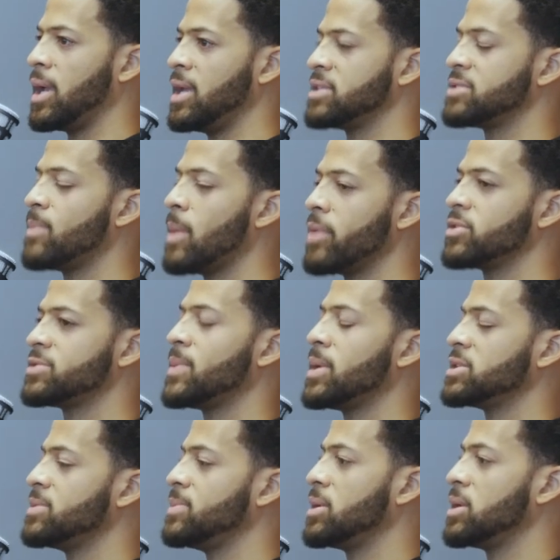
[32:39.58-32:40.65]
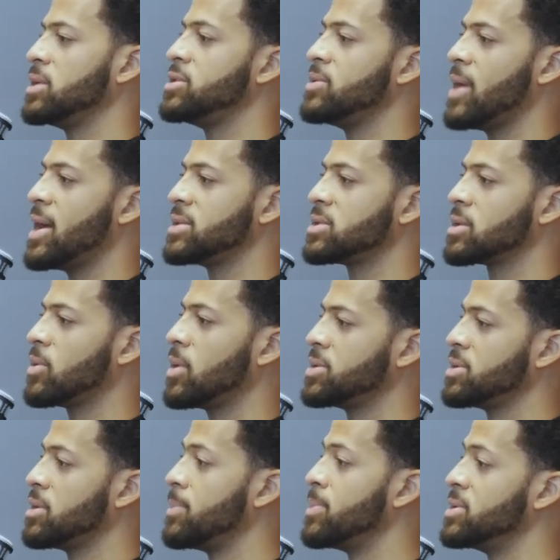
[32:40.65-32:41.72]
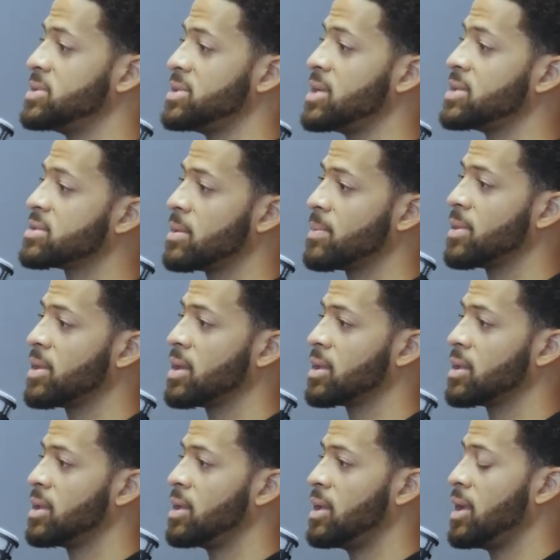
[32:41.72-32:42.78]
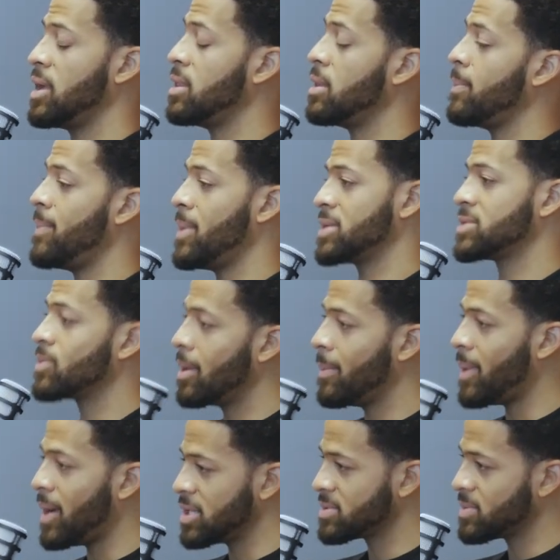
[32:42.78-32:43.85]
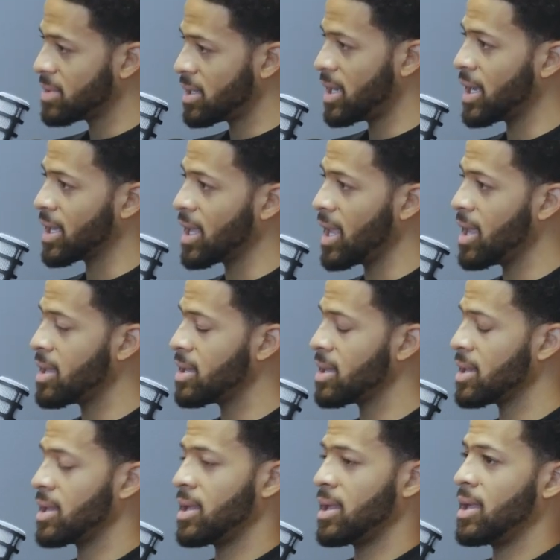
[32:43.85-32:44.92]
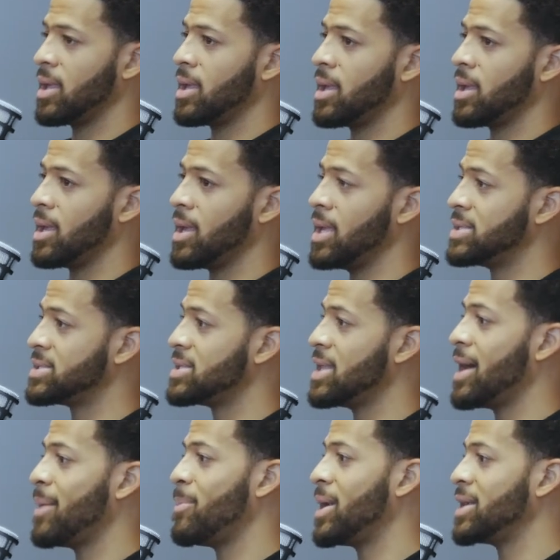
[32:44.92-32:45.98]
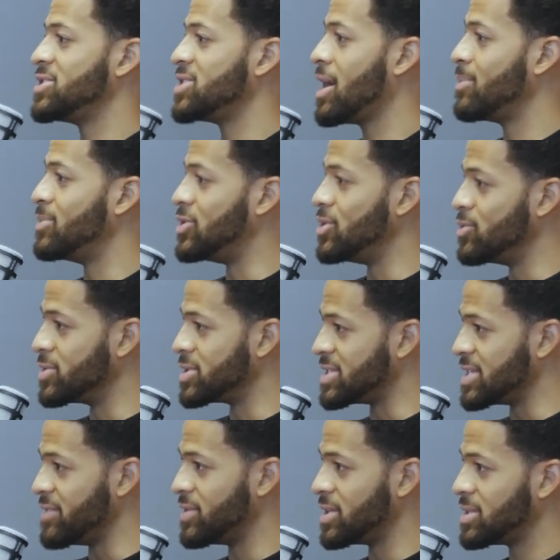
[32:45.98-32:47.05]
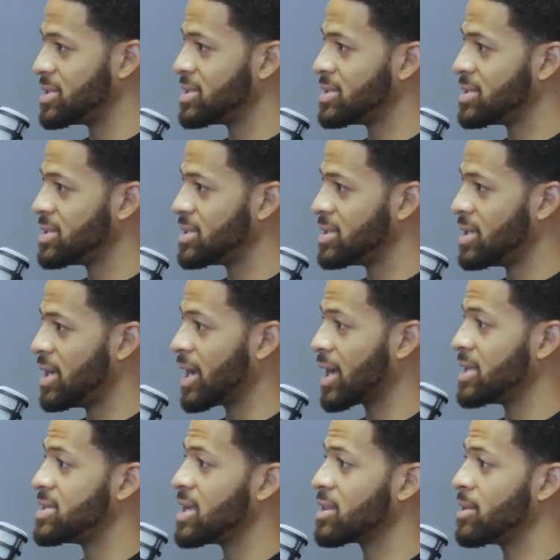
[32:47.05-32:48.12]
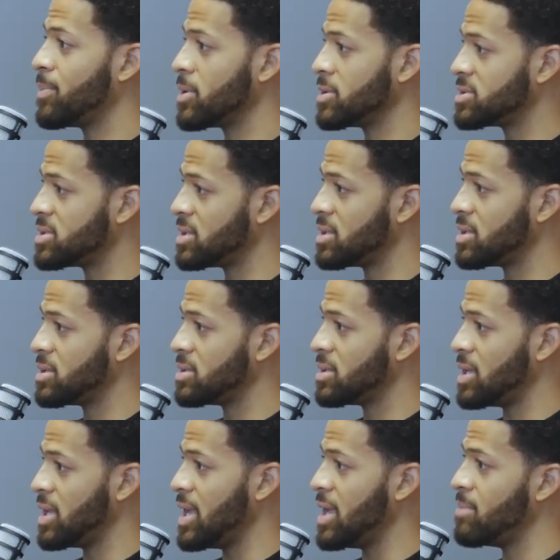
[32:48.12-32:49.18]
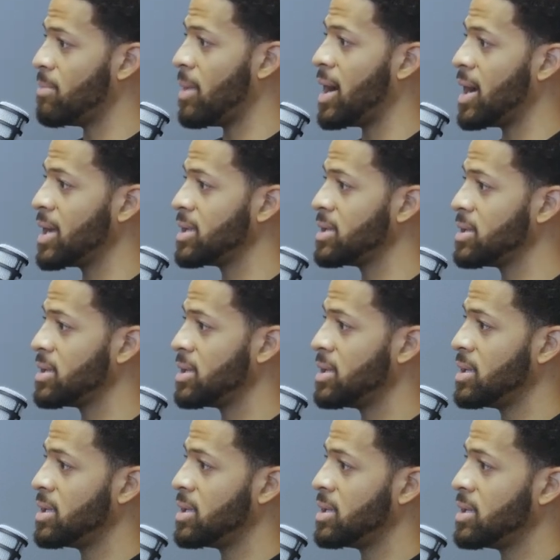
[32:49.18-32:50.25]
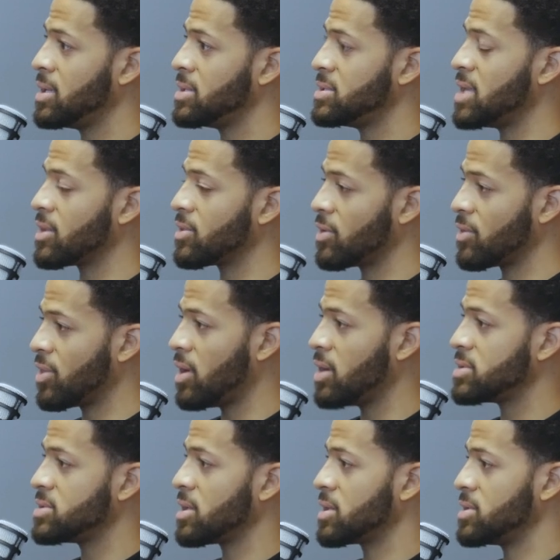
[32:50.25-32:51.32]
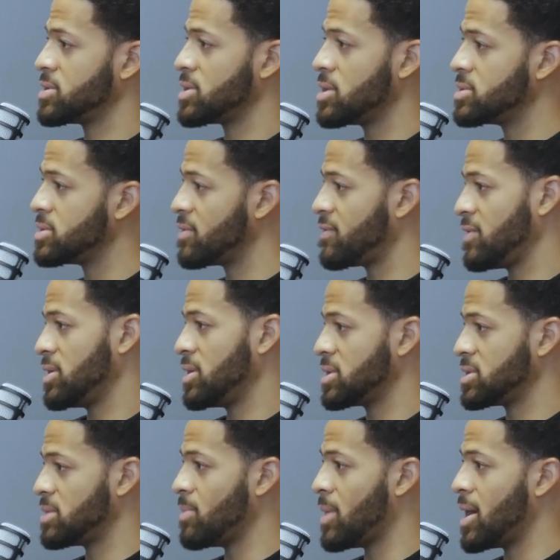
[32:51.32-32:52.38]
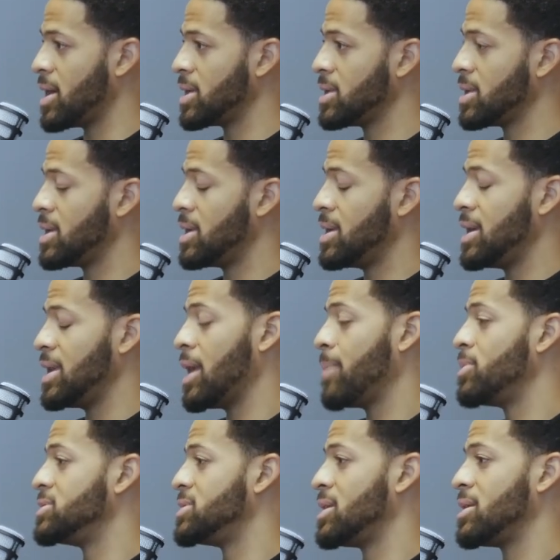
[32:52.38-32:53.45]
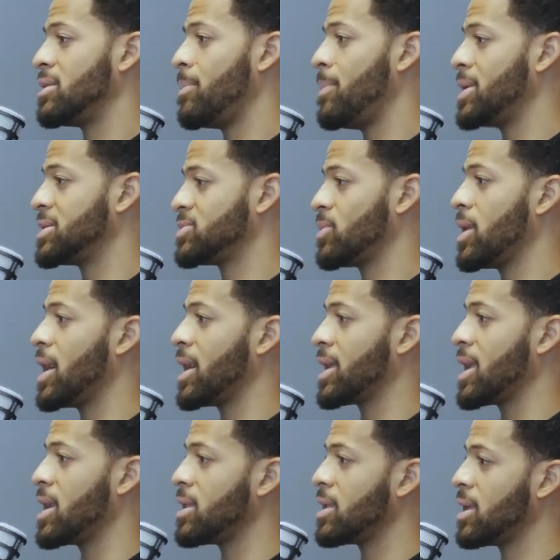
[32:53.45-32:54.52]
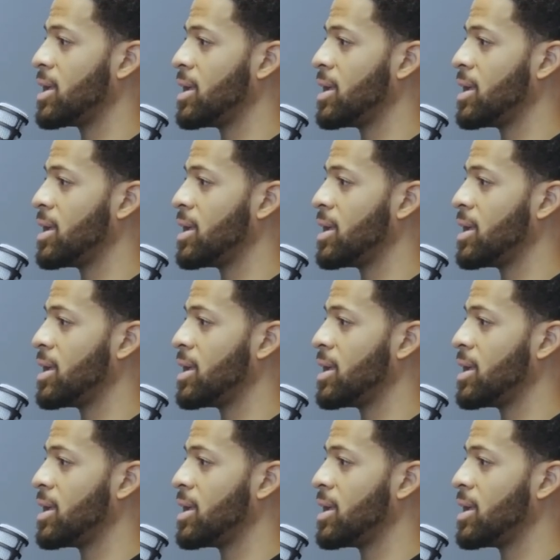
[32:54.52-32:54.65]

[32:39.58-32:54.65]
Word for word: It's my responsibility to ask the question and present something in the best way possible that I can. It's not my job to receive it. I got to take the person in mind take their thoughts, their concerns, their feelings in mind, and I present it the best way I can.